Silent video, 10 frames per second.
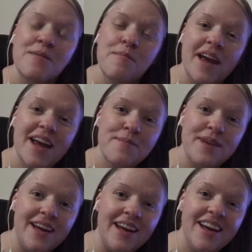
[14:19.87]

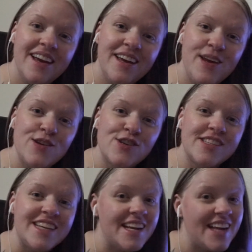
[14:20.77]
maybe you should
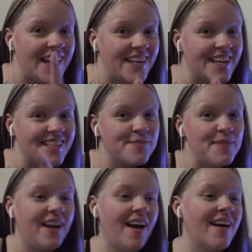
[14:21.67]
see a dentist
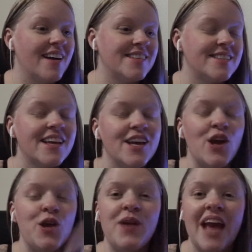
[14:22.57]
because
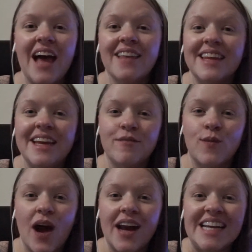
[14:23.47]
you can't leave
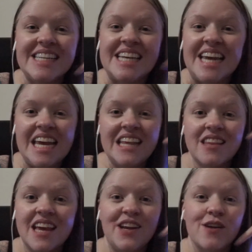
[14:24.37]
rotting teeth
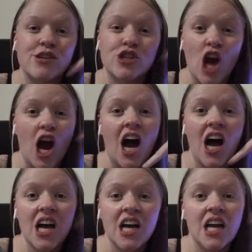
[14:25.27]
in your
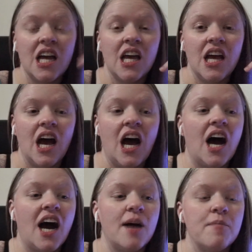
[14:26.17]
jaw
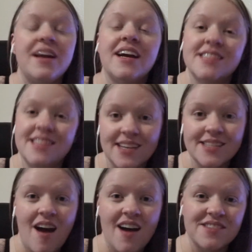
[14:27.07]
uh, because it does
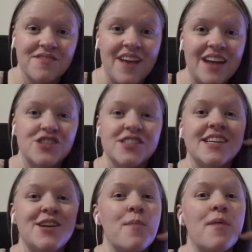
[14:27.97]
cause infections
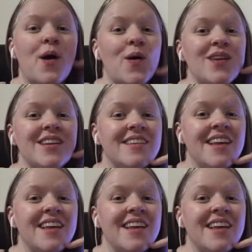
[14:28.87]
in your bone.